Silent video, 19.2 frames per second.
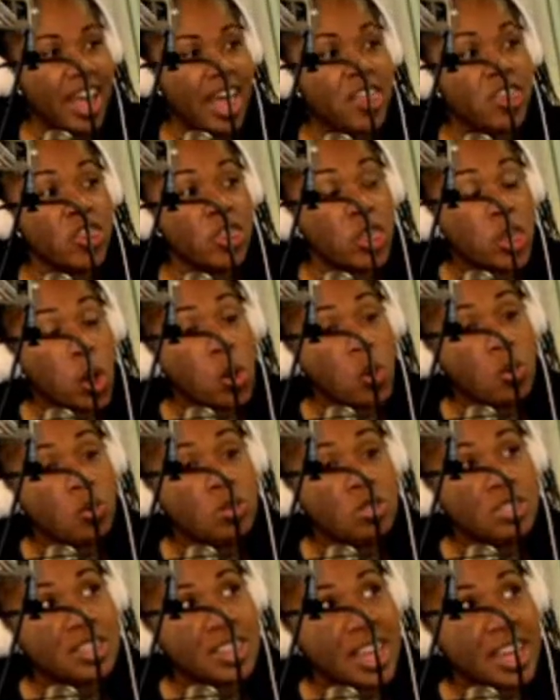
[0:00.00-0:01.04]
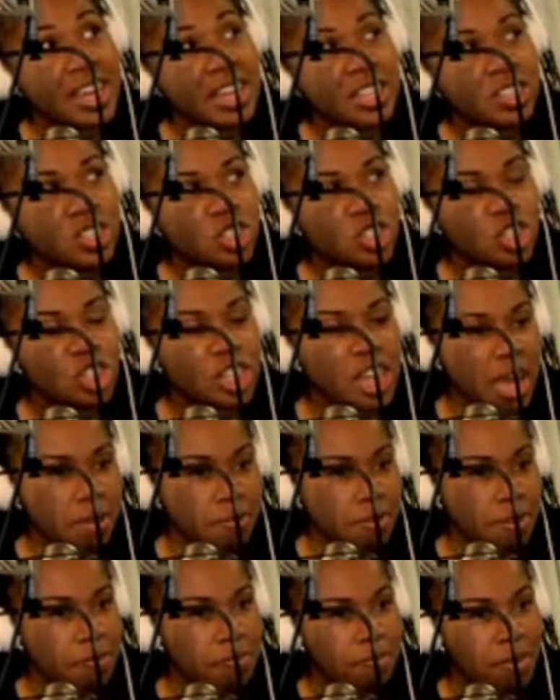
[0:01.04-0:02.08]
And those things
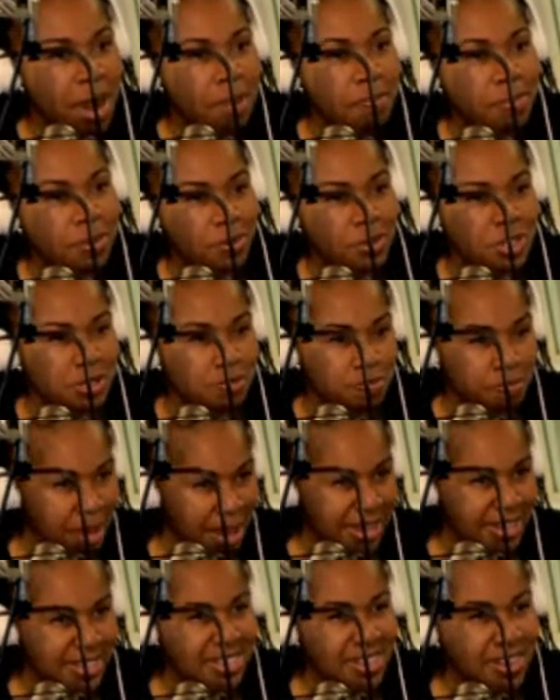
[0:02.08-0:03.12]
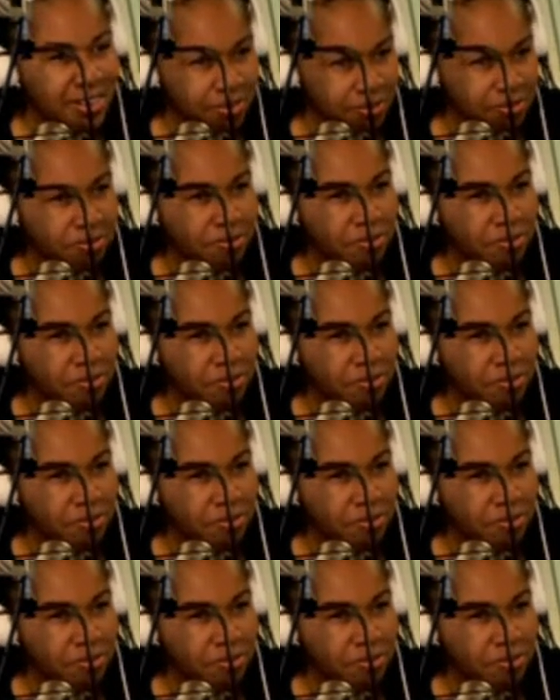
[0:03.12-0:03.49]
shape my perspective.